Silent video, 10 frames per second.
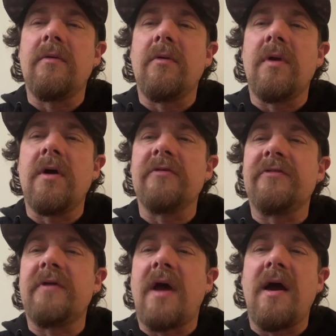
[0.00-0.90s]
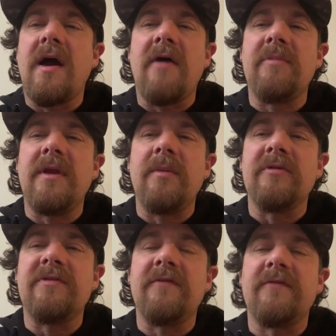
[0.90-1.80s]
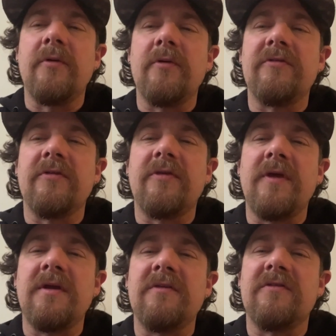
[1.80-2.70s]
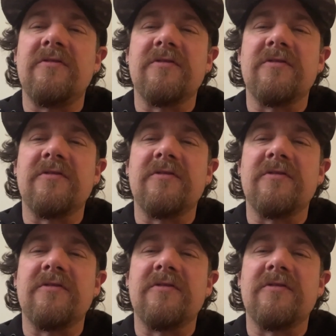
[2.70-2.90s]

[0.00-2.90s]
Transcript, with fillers: or else I- have been able to take photos of things and